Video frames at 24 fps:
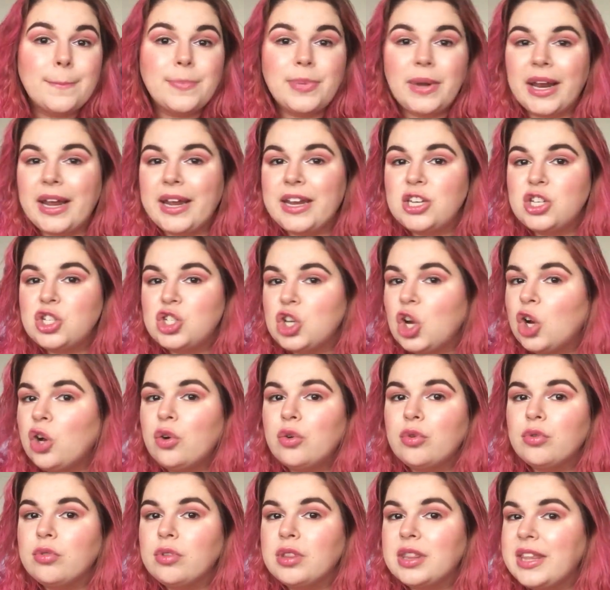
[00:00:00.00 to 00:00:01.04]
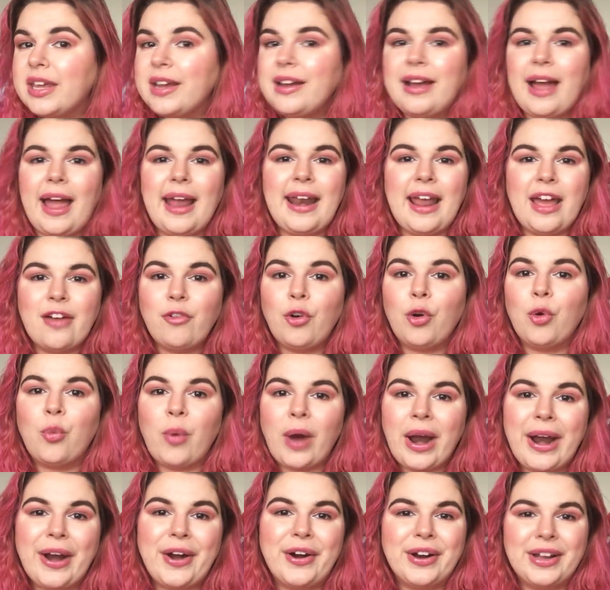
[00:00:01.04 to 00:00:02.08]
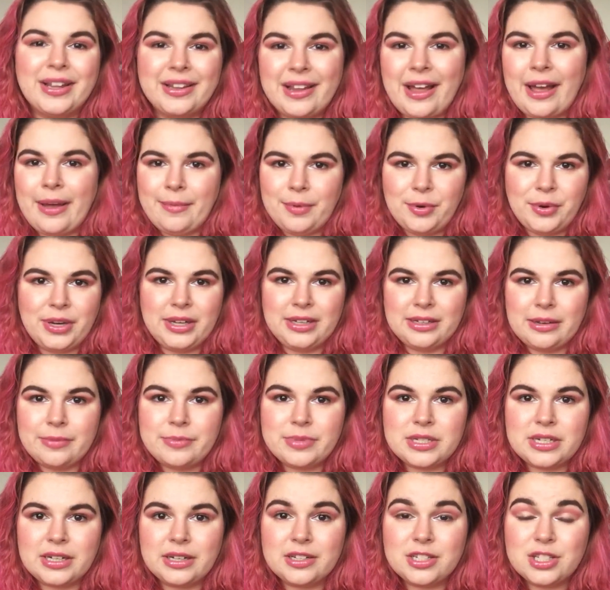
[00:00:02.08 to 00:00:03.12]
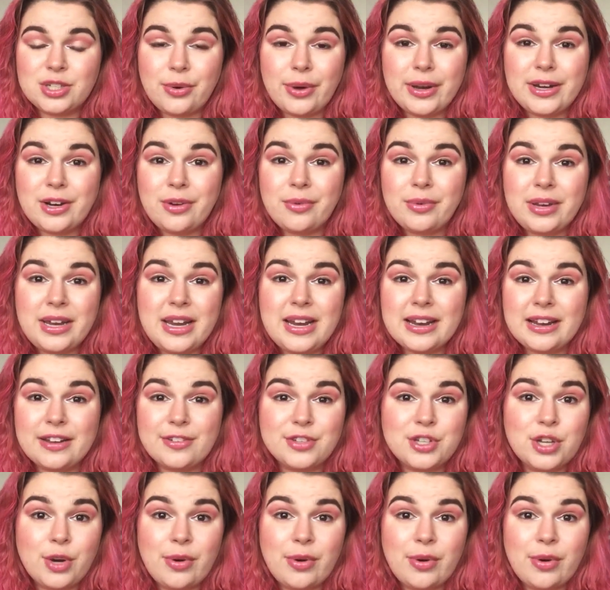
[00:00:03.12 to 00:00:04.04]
but I don't think I'd ever wear a lime green lipstick, so I don't need it.